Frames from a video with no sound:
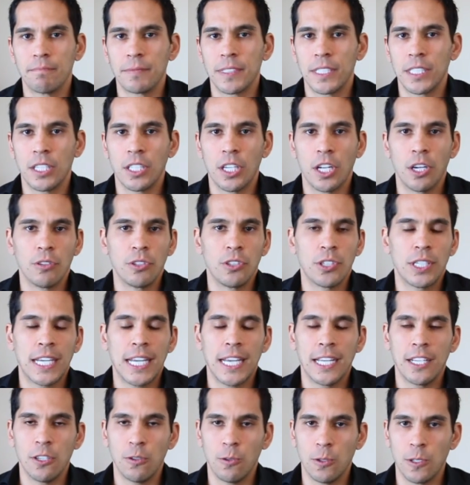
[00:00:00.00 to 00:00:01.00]
You
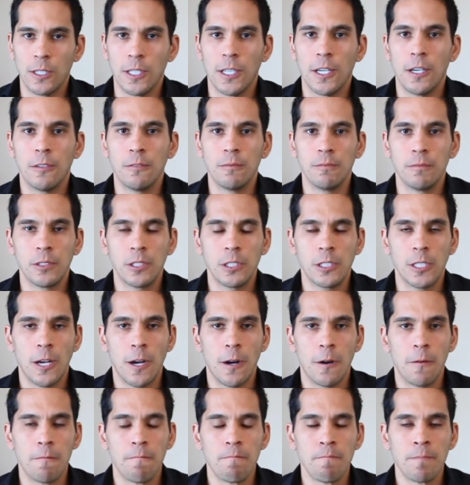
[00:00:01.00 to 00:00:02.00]
can't do it alone.
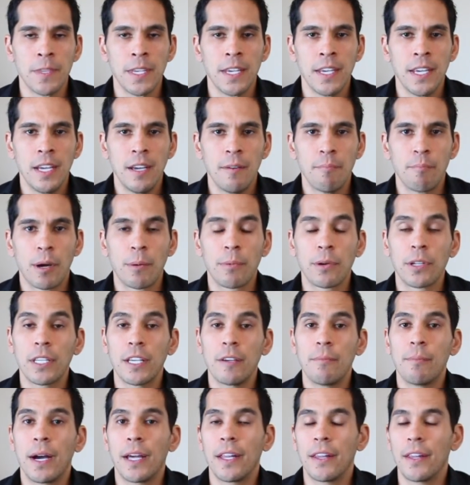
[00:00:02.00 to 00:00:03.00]
So remember to
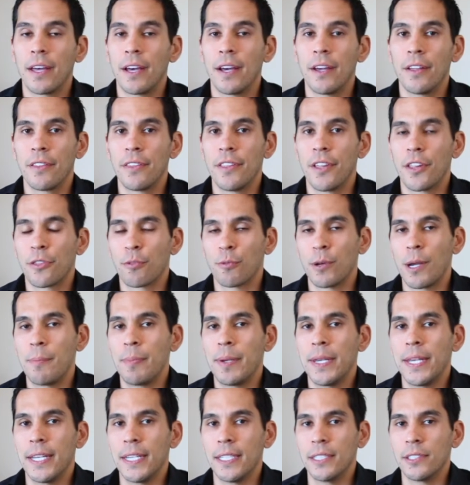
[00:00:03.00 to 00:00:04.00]
lead by the 3
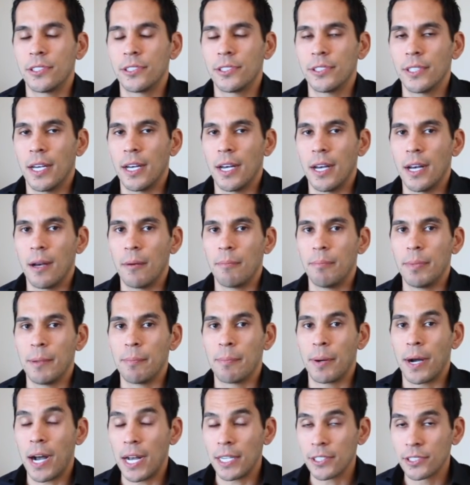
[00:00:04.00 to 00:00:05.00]
P's. Be
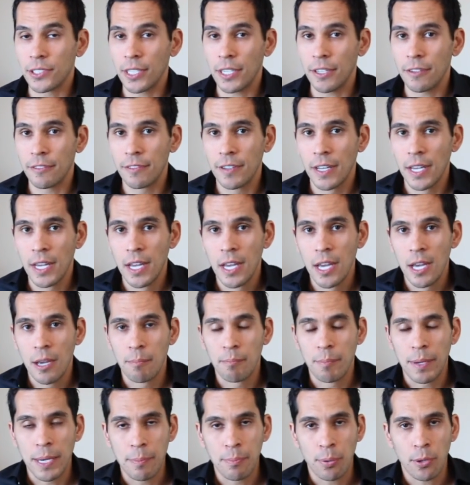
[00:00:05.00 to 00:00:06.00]
positive,
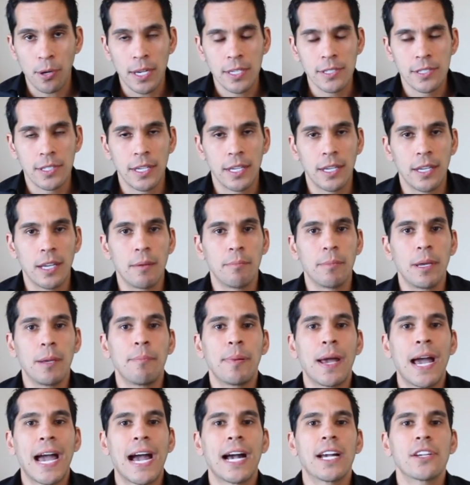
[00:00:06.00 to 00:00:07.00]
be present, and be
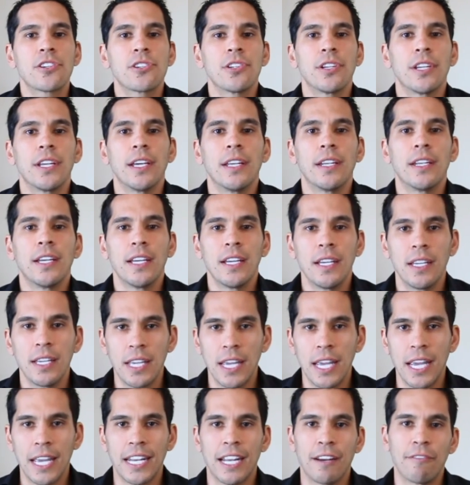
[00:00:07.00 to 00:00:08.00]
passionate
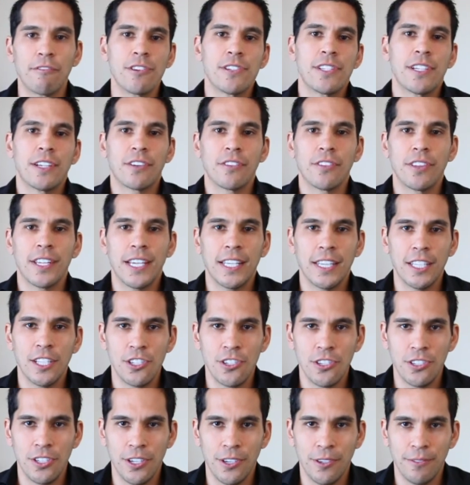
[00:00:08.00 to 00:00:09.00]
in every single thing
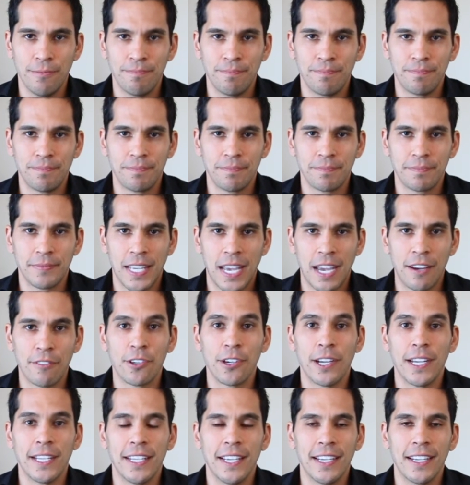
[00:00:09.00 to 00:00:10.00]
that you do. Have a
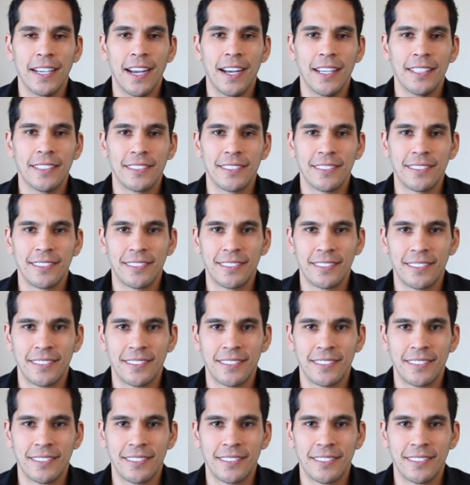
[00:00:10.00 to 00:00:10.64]
great day, guys.